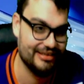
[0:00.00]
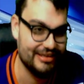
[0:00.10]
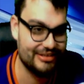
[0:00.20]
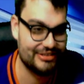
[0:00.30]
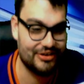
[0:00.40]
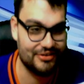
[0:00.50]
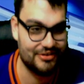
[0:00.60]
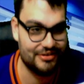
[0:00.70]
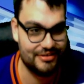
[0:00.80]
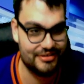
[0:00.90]
It's all
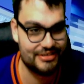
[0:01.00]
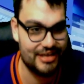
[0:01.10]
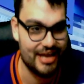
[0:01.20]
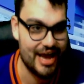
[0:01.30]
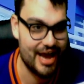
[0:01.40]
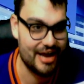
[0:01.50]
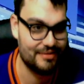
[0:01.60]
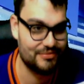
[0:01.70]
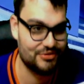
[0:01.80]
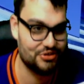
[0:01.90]
good.
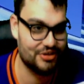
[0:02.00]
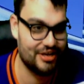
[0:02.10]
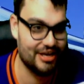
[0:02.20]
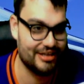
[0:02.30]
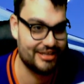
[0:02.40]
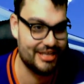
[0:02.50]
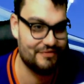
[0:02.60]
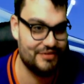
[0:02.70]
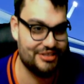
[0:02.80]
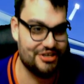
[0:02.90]
Adam should collect
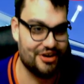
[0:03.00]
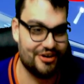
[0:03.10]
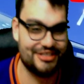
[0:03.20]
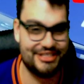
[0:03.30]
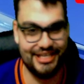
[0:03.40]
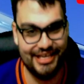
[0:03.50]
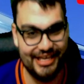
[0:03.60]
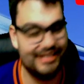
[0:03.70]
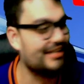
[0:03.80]
every jersey.